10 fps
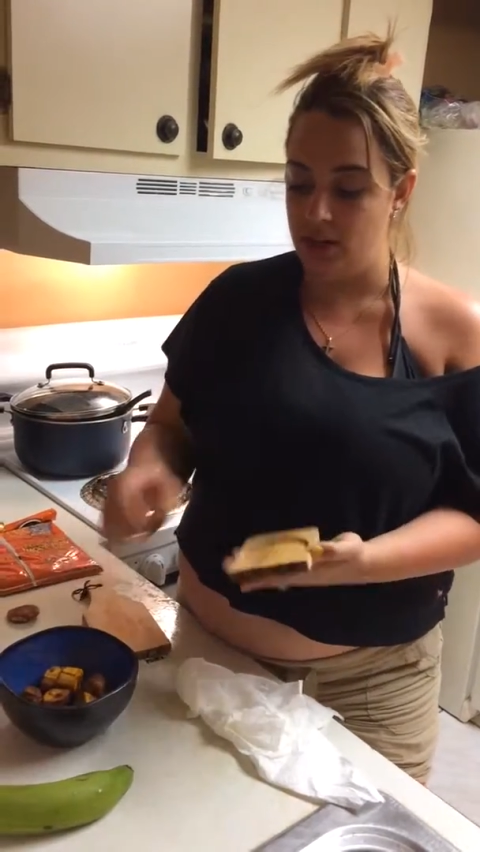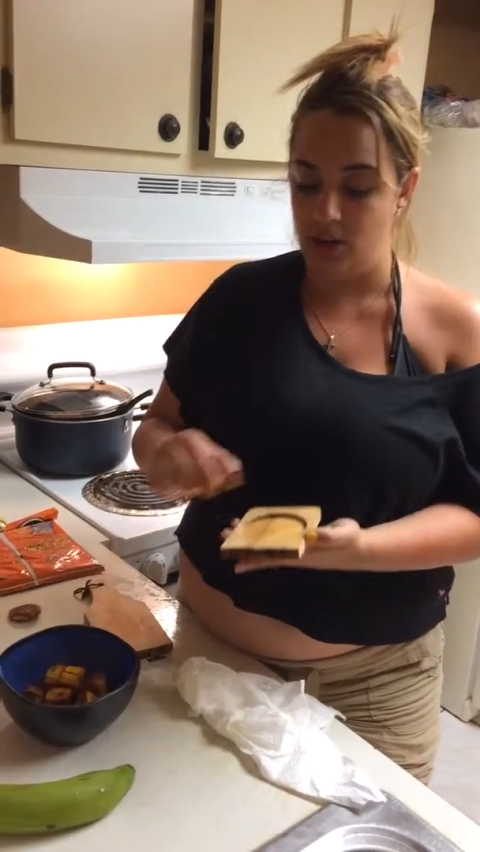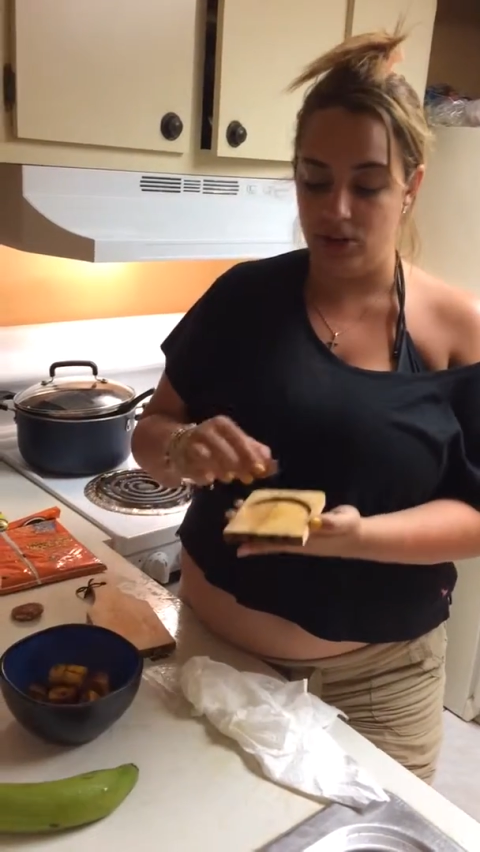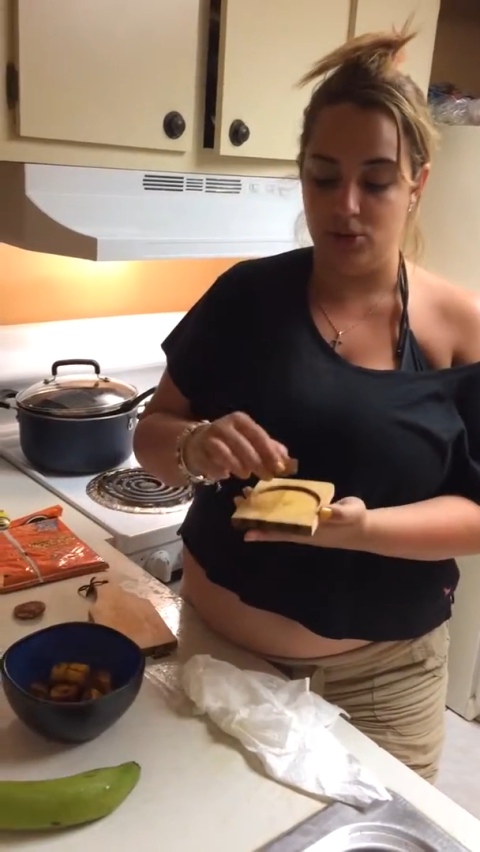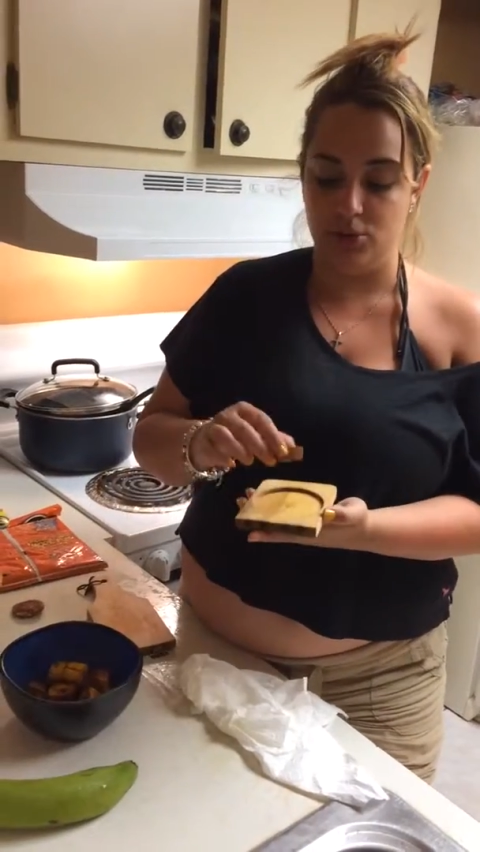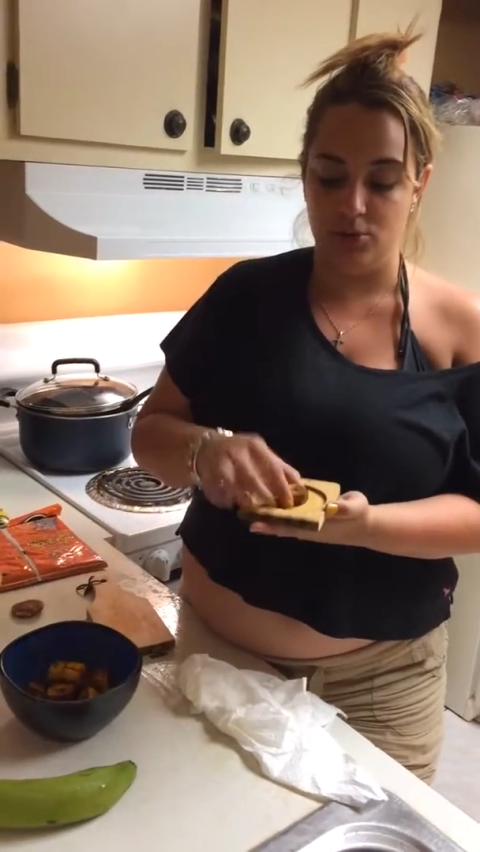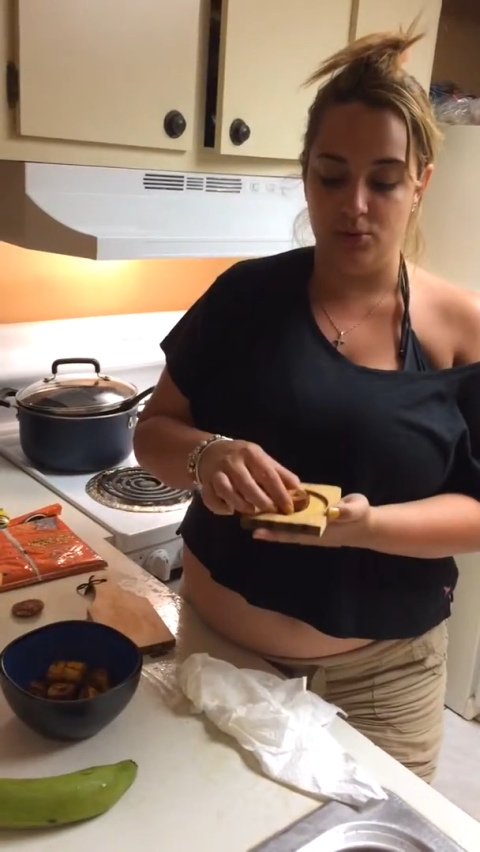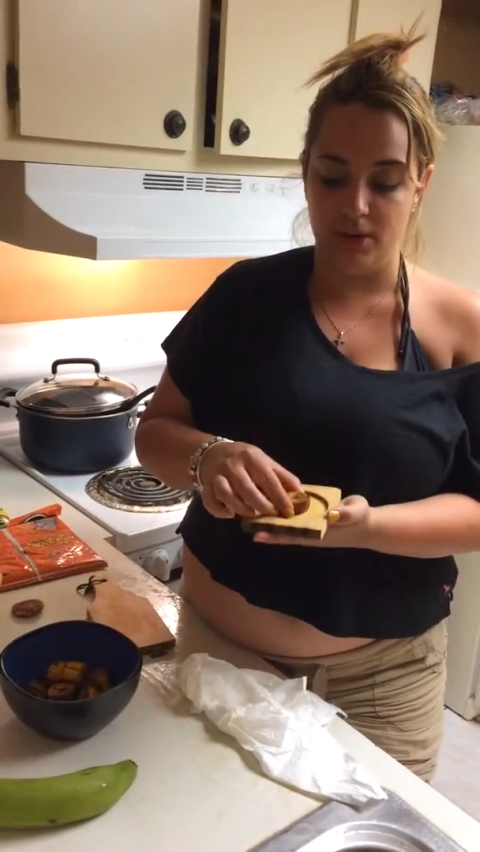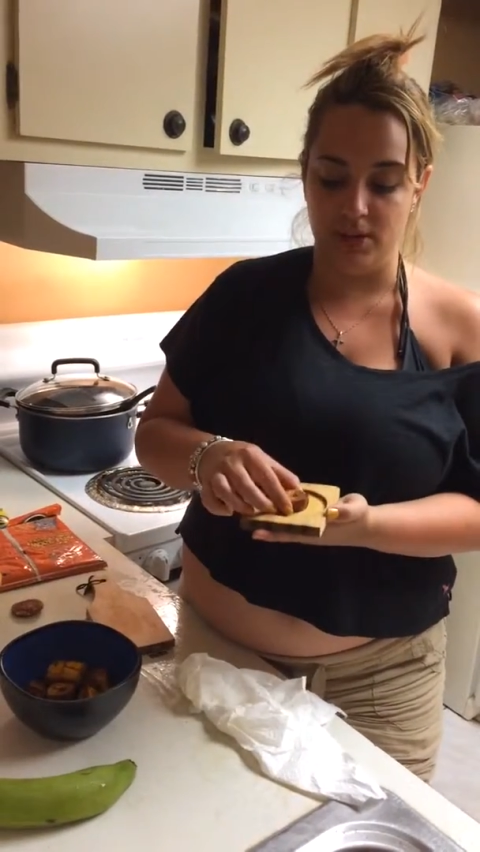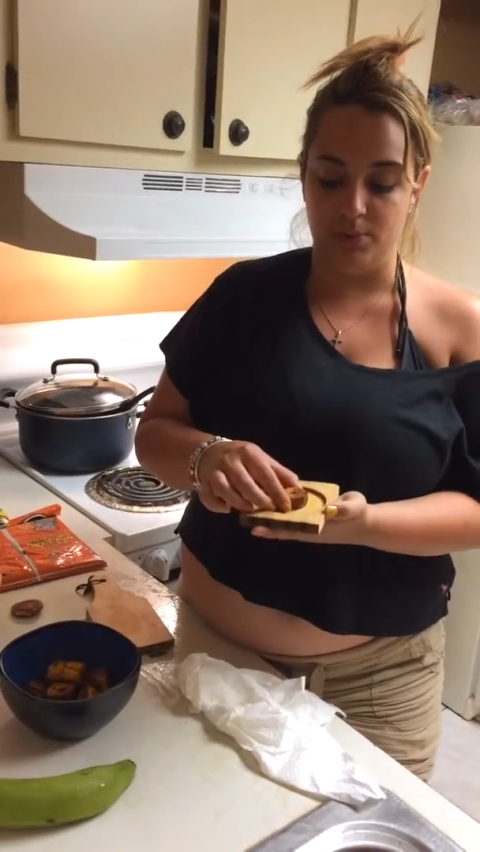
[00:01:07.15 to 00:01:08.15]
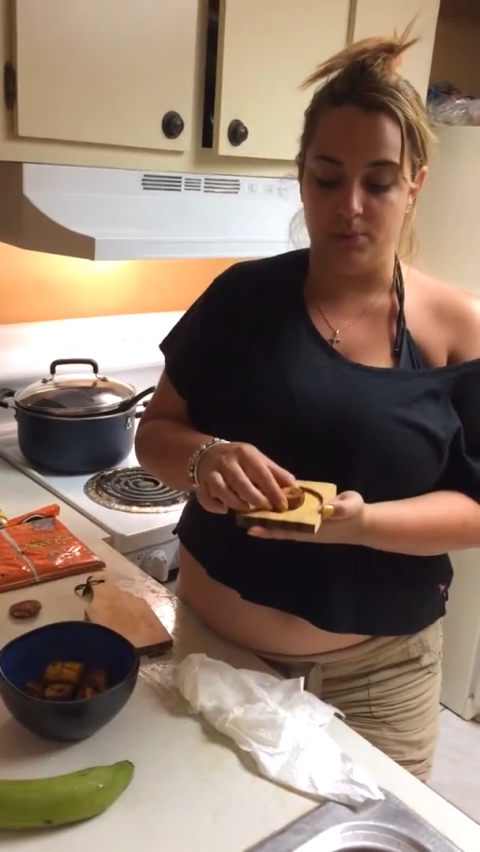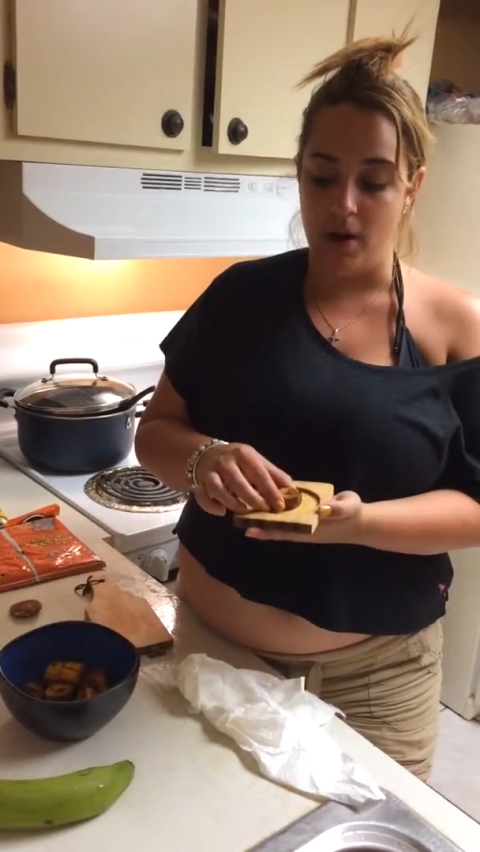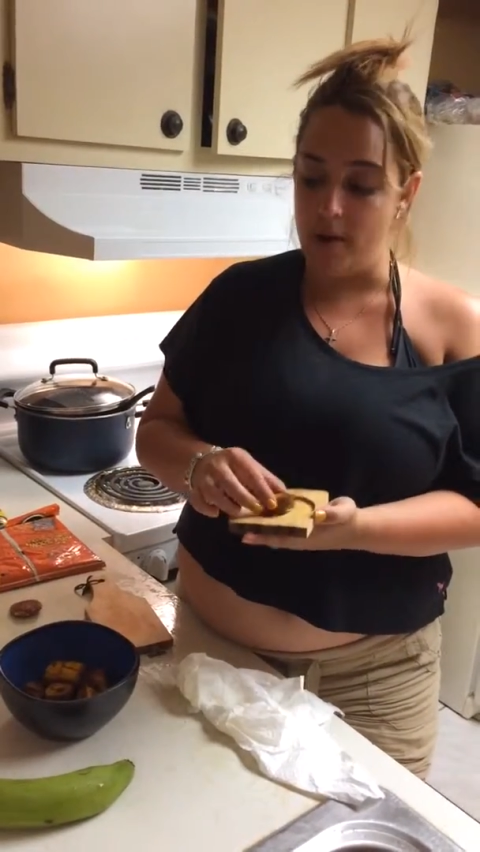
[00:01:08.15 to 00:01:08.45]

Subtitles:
thing you need to do is